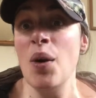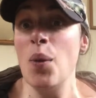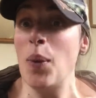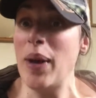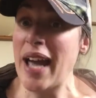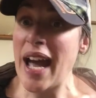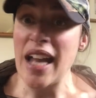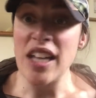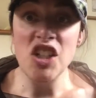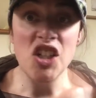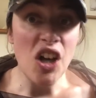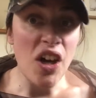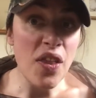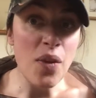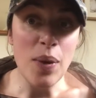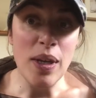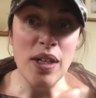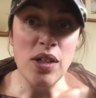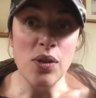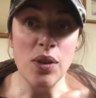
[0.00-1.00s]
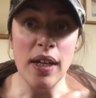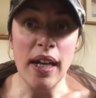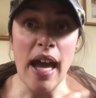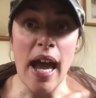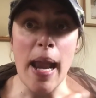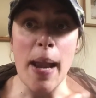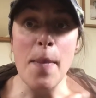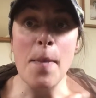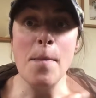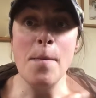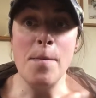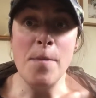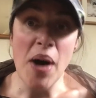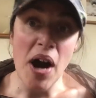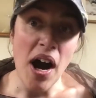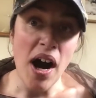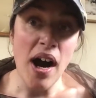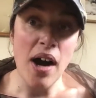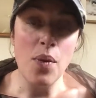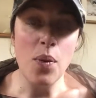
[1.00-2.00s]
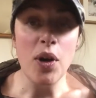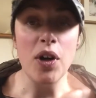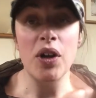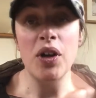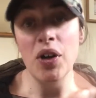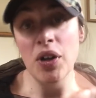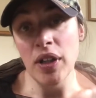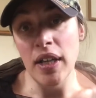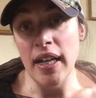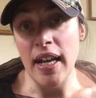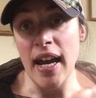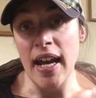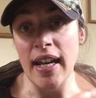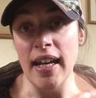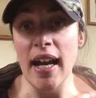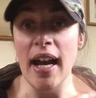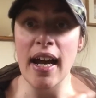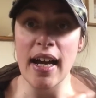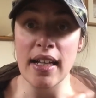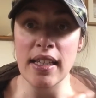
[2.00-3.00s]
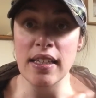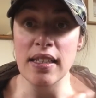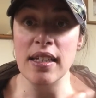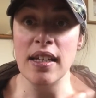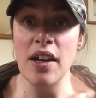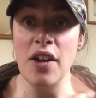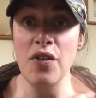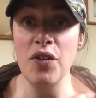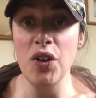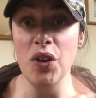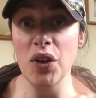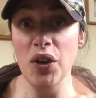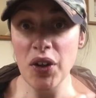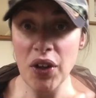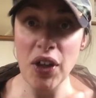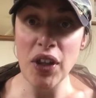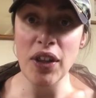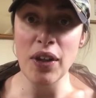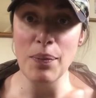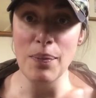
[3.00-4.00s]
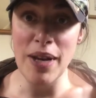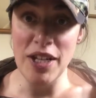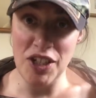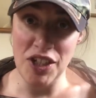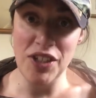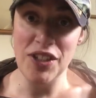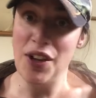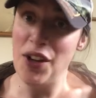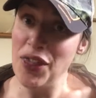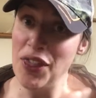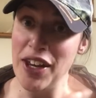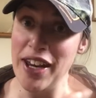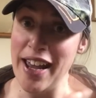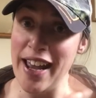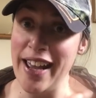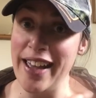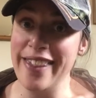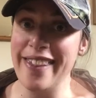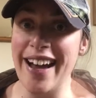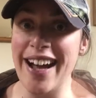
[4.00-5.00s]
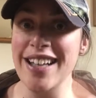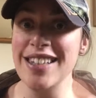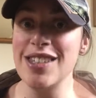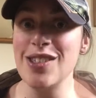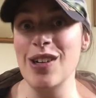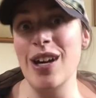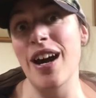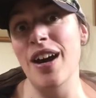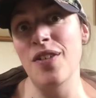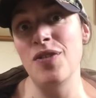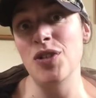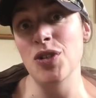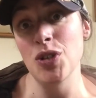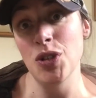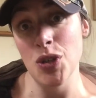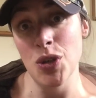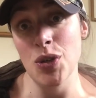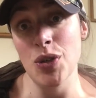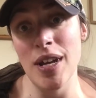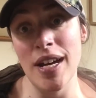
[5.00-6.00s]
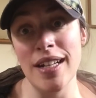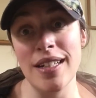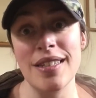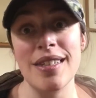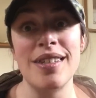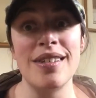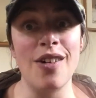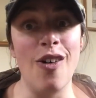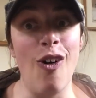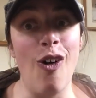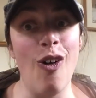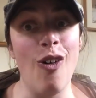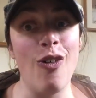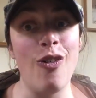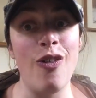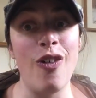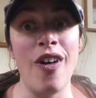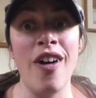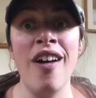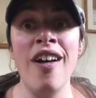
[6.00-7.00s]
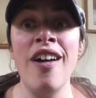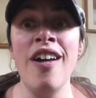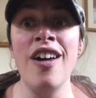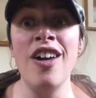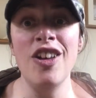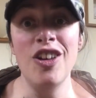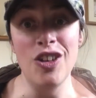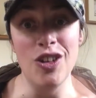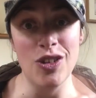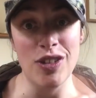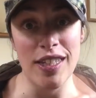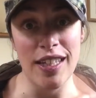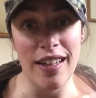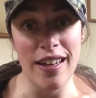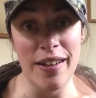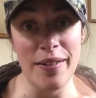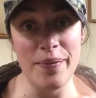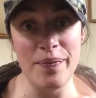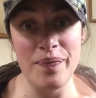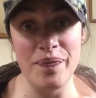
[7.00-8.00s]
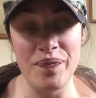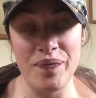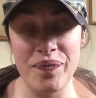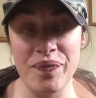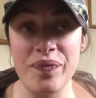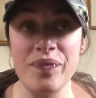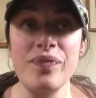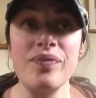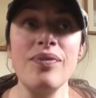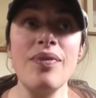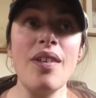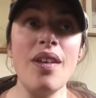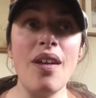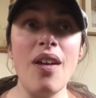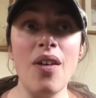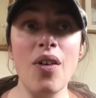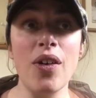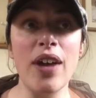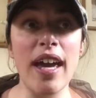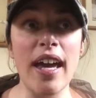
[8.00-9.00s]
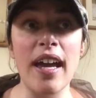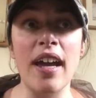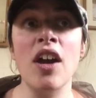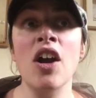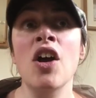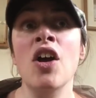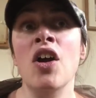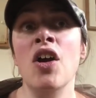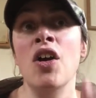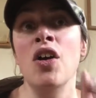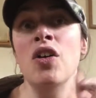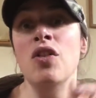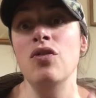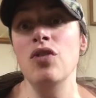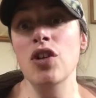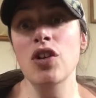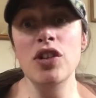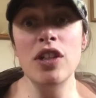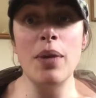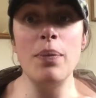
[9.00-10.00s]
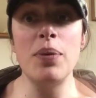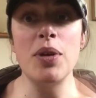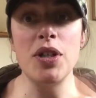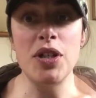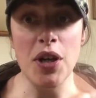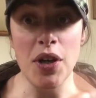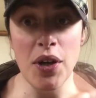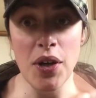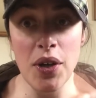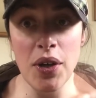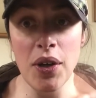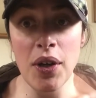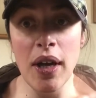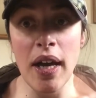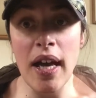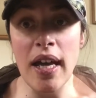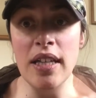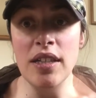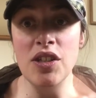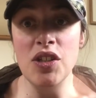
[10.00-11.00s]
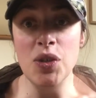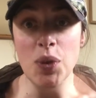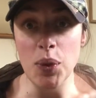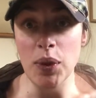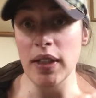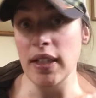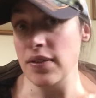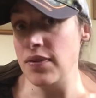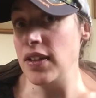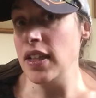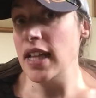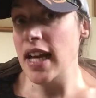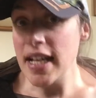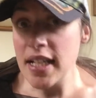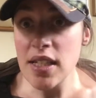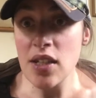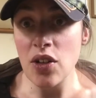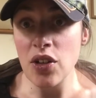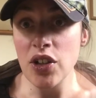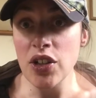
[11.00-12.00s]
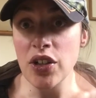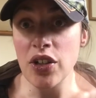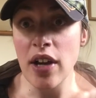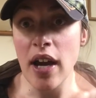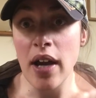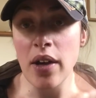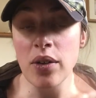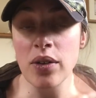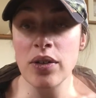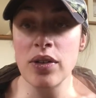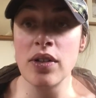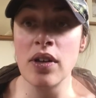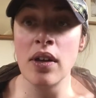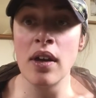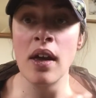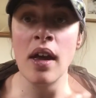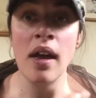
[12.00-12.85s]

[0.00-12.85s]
we can't shut the window again, but we're cool at night. And if you look at the midgies on the net, that's after 2 nights of using it. Okay, rule number 2 is don't leave the lights on in your house